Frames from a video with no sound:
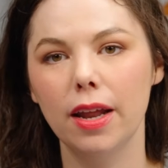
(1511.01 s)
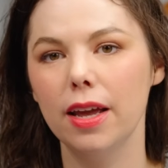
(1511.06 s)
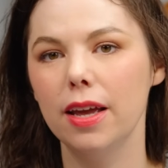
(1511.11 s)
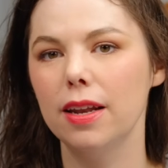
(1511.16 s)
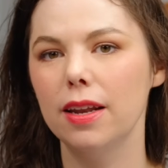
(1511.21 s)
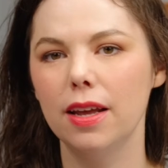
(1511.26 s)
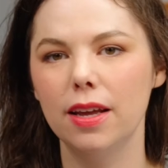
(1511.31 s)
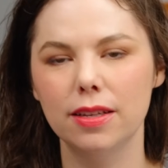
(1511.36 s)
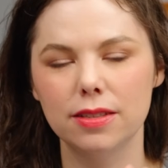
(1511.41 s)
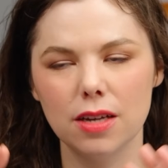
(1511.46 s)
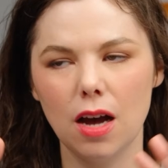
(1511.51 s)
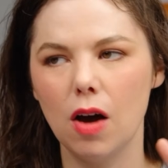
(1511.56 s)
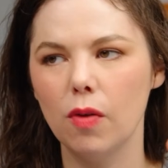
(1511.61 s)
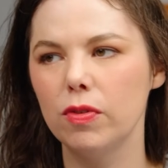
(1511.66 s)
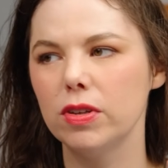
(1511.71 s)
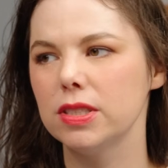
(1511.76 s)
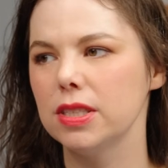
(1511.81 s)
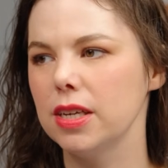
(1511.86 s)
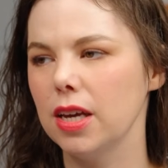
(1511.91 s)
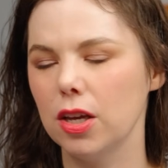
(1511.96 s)
It is
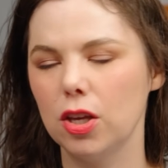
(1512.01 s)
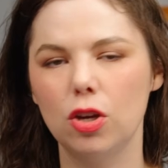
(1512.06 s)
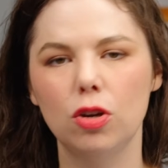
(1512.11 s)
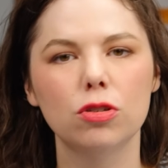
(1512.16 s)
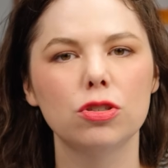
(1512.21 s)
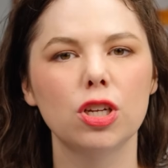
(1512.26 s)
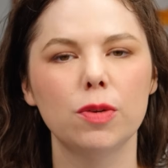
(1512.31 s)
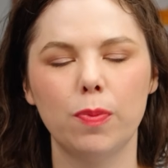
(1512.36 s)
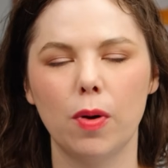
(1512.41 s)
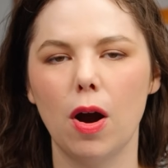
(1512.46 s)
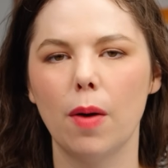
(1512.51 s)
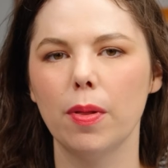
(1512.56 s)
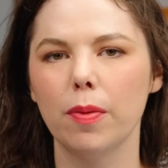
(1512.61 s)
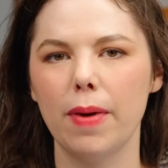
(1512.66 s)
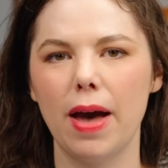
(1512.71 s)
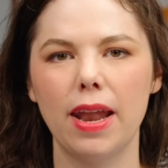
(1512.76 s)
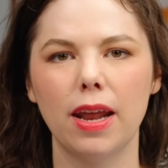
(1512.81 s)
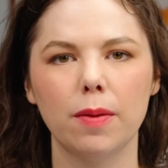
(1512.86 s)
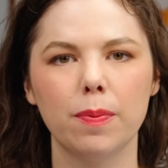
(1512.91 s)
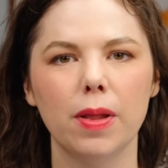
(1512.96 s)
obviously a hugely
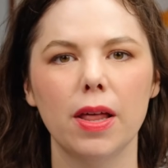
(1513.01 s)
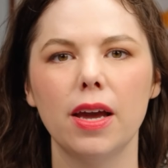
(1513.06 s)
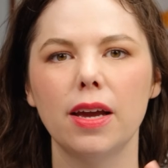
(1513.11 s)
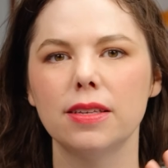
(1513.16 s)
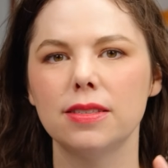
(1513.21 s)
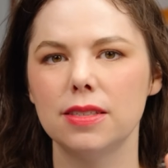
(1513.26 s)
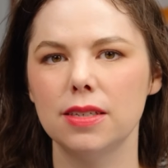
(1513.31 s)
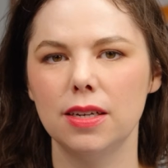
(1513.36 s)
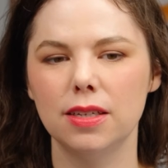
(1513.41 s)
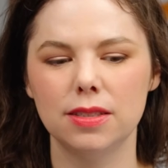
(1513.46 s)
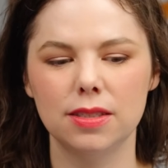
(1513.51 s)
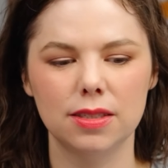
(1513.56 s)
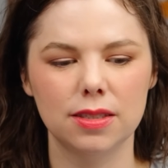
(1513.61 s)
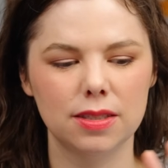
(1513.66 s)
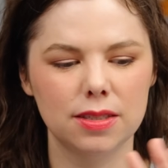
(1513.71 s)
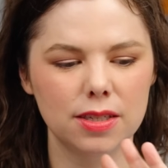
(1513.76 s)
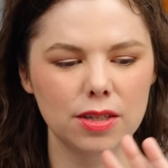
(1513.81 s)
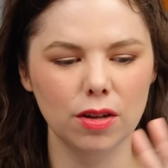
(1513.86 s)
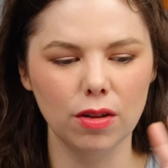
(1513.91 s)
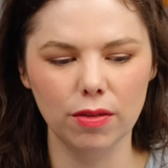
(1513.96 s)
problematic place. It's
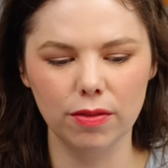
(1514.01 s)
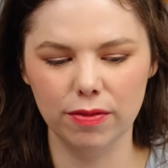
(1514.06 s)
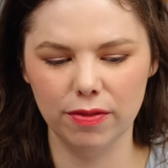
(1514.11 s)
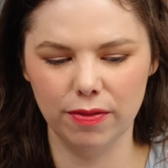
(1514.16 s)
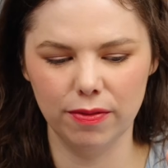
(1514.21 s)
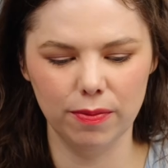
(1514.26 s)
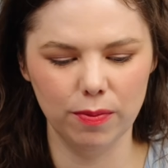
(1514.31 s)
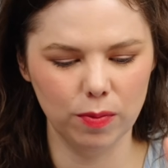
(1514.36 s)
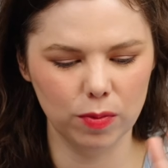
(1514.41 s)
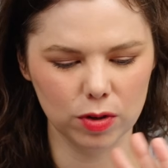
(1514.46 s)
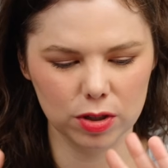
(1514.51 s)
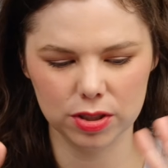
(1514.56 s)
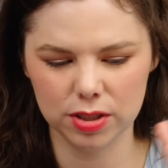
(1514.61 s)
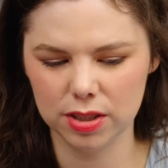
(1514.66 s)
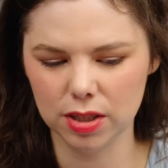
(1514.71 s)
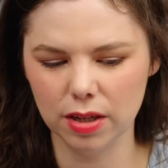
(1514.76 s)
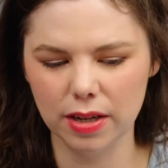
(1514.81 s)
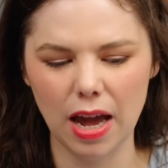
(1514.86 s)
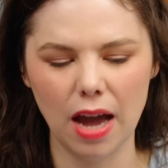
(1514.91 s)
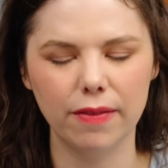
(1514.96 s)
still, we're
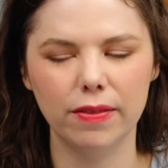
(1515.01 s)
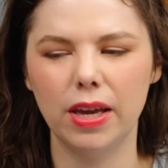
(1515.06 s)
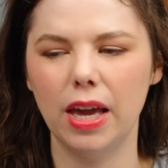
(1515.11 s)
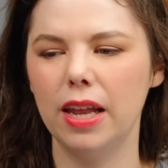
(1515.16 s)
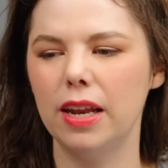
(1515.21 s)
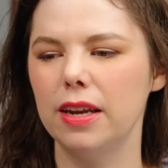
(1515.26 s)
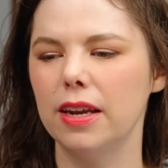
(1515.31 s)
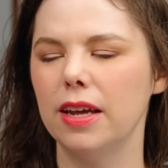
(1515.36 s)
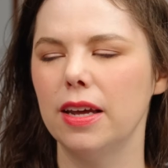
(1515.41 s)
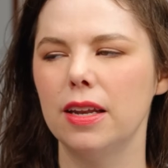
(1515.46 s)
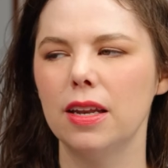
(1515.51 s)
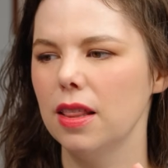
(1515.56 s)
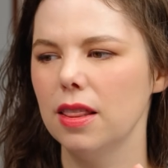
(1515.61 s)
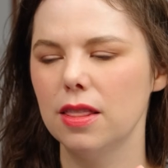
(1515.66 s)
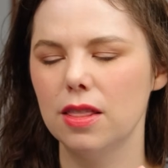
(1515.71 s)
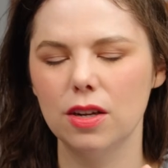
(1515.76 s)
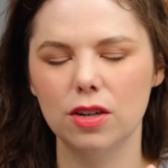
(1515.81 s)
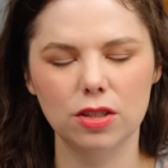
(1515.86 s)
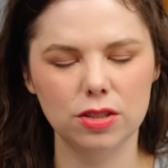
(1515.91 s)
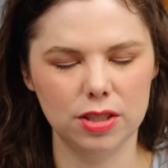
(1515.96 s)
still navigating it.
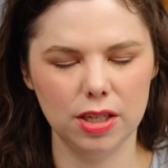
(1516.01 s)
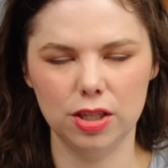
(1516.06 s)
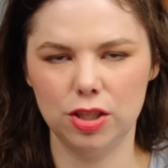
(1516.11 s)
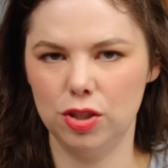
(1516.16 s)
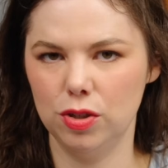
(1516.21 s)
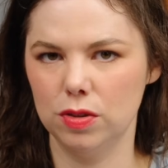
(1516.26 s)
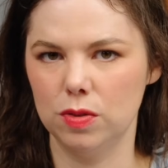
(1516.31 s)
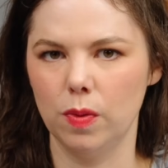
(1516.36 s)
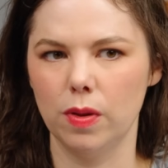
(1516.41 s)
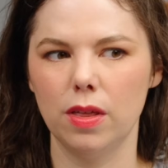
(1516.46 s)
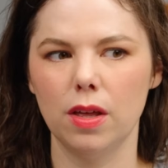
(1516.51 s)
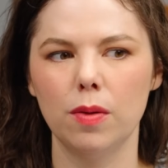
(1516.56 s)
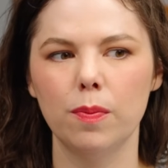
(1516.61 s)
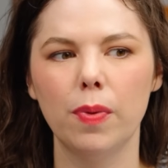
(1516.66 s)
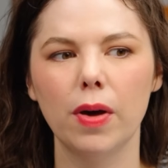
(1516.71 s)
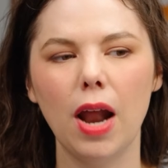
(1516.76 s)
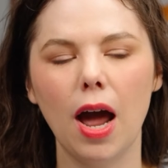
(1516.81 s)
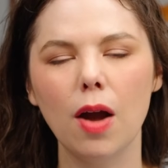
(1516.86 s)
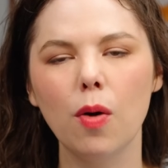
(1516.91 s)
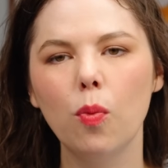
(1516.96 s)
There's issues with it.
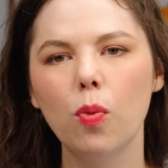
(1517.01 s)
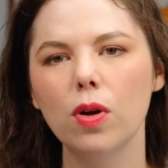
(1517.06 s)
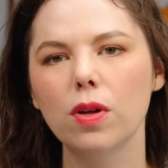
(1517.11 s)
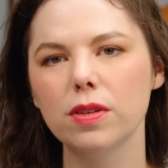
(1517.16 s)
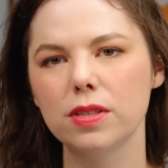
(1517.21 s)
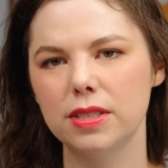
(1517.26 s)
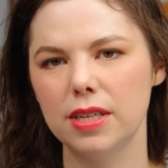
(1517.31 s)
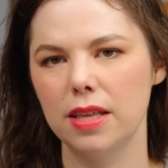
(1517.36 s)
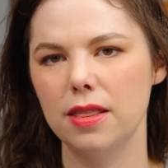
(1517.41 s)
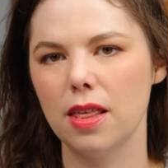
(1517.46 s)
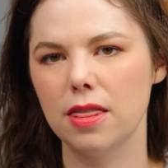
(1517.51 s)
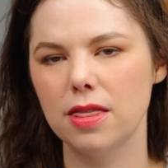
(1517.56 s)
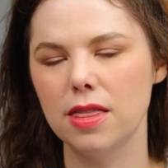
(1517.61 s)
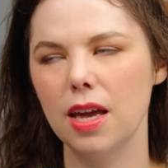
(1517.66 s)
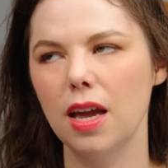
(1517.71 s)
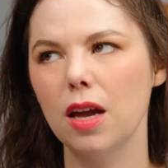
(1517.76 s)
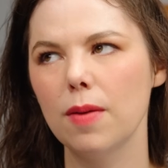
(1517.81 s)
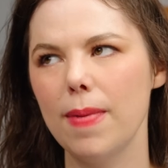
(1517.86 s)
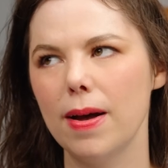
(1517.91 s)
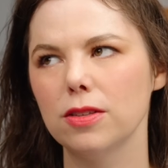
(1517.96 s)
But I will say the
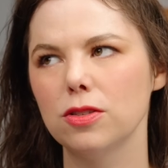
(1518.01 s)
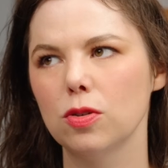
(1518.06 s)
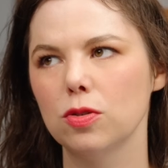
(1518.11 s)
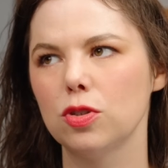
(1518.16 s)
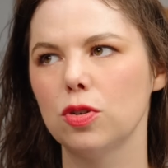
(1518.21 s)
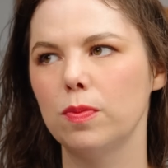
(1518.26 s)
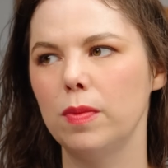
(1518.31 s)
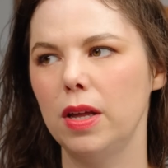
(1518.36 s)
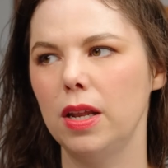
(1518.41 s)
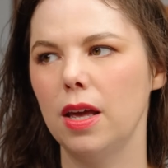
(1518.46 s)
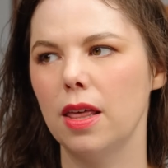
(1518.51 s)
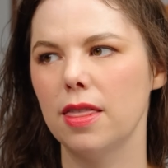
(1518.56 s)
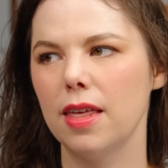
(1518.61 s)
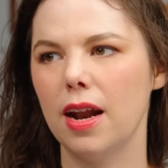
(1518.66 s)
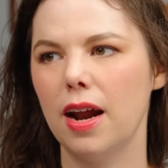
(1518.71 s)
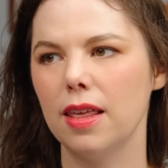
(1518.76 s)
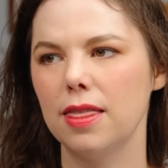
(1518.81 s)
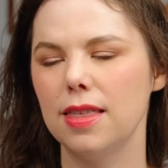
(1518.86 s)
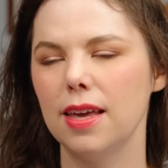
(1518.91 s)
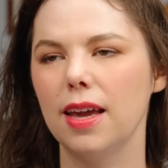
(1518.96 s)
thing about social media that
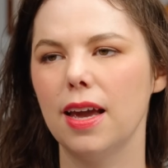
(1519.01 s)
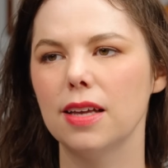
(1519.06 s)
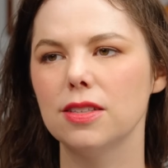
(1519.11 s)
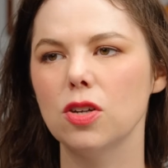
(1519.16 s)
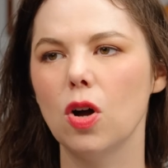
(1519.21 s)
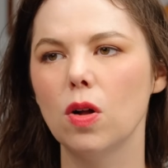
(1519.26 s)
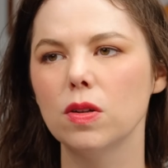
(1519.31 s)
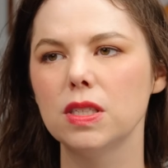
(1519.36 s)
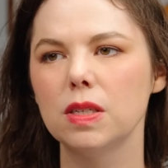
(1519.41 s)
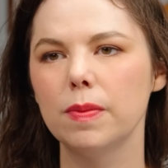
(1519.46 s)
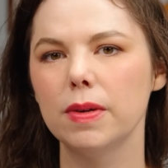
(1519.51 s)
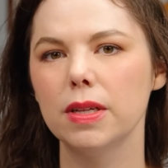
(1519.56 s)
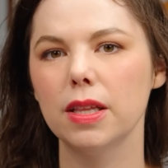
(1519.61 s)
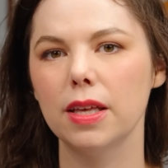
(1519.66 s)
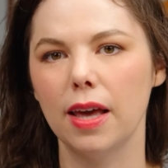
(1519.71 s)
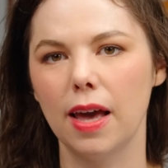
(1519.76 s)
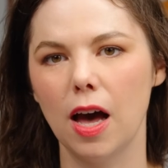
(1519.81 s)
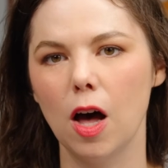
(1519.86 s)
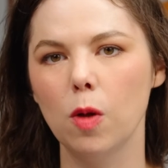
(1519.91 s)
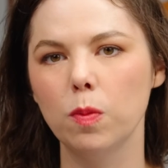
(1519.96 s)
I think has ultimately
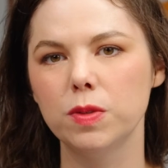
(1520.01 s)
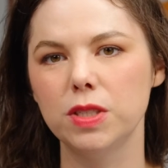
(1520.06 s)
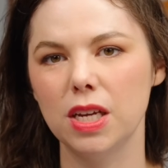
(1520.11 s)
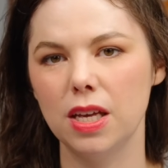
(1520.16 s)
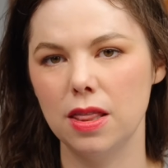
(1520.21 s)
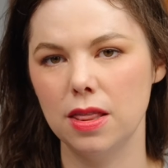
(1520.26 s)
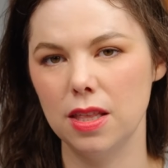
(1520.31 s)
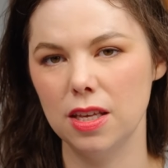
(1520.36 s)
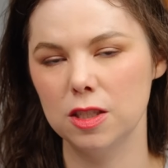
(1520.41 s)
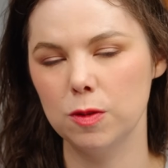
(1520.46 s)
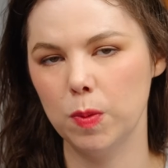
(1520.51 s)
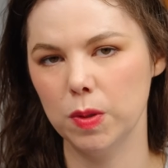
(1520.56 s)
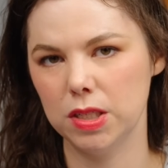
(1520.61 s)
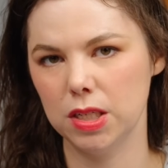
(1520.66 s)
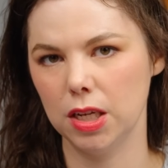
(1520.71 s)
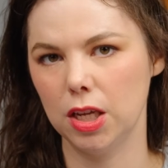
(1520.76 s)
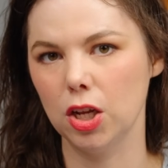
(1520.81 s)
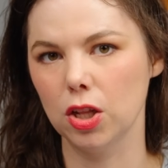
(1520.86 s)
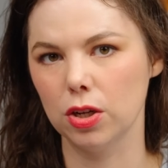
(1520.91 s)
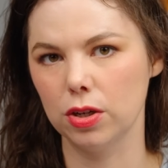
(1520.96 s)
helped in this
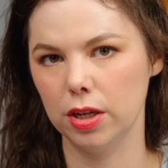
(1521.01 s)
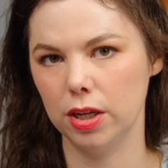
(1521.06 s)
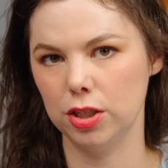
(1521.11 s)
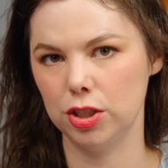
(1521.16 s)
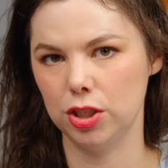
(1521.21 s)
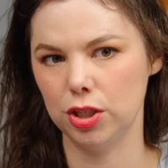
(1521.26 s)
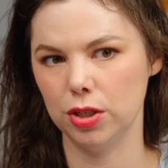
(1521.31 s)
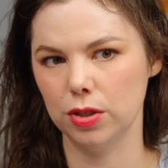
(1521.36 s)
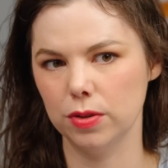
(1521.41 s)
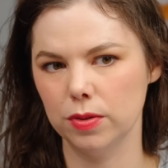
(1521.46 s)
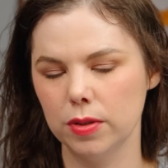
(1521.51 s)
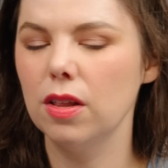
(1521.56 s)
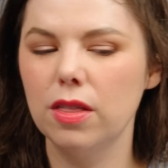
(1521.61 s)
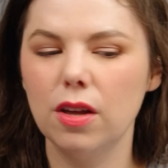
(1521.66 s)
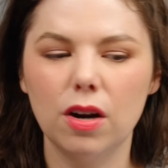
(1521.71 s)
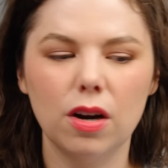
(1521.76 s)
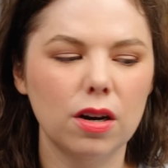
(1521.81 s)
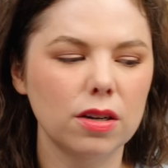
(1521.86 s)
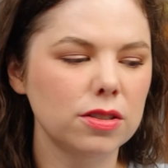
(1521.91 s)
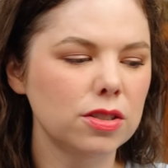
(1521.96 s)
particular issue,
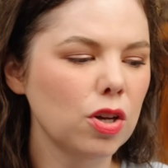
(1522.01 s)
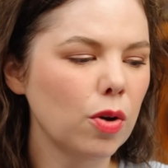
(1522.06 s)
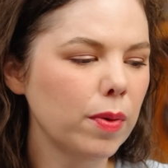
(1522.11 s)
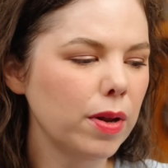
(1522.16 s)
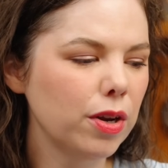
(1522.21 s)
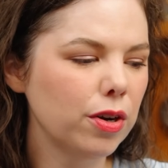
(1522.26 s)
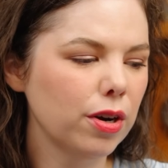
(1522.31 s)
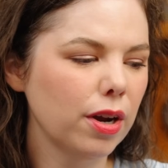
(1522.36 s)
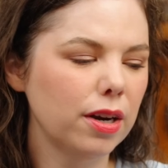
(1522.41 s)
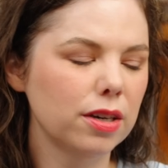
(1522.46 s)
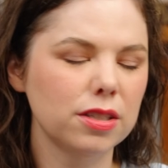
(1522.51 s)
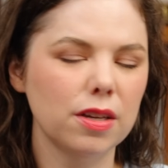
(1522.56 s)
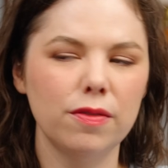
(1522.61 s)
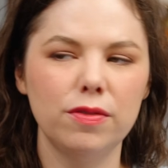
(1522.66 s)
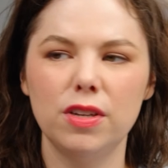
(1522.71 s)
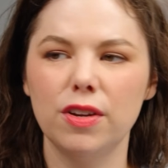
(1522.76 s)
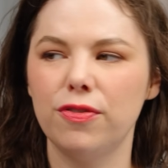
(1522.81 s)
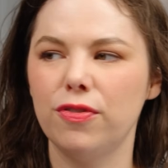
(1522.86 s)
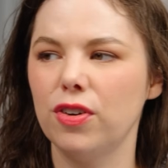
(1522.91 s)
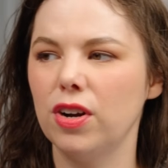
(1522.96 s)
there are so many creators of
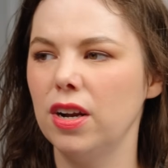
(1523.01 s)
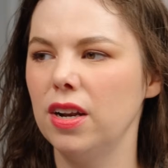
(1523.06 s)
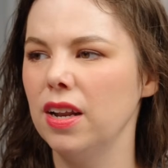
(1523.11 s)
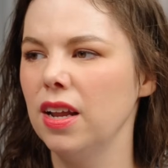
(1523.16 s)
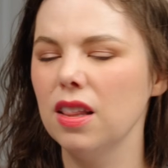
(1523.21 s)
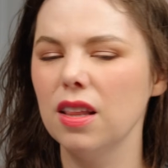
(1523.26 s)
different